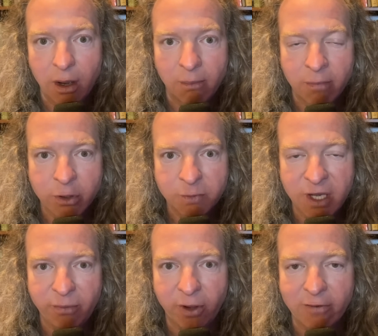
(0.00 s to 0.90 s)
Most
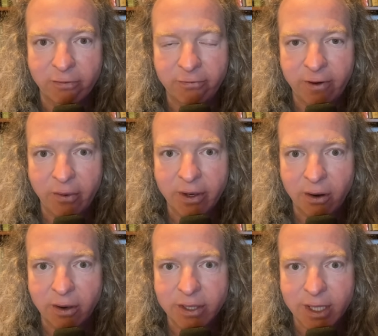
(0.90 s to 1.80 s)
people have a very
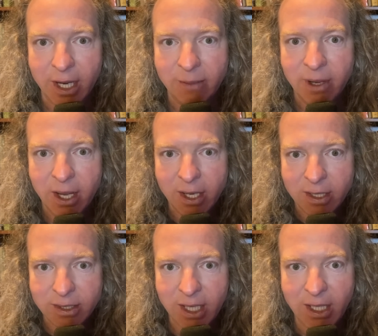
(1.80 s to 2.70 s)
hard time
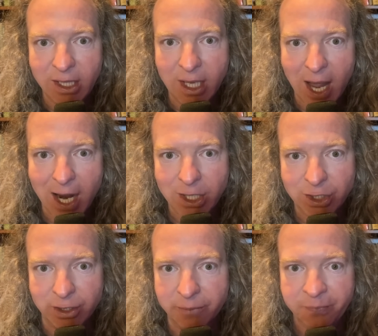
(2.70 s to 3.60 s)
taking
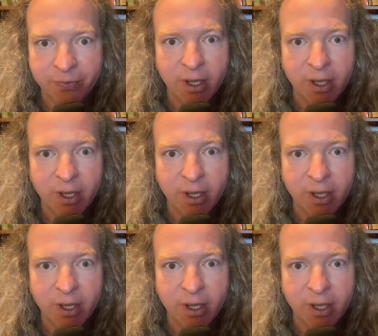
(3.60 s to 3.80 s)
action.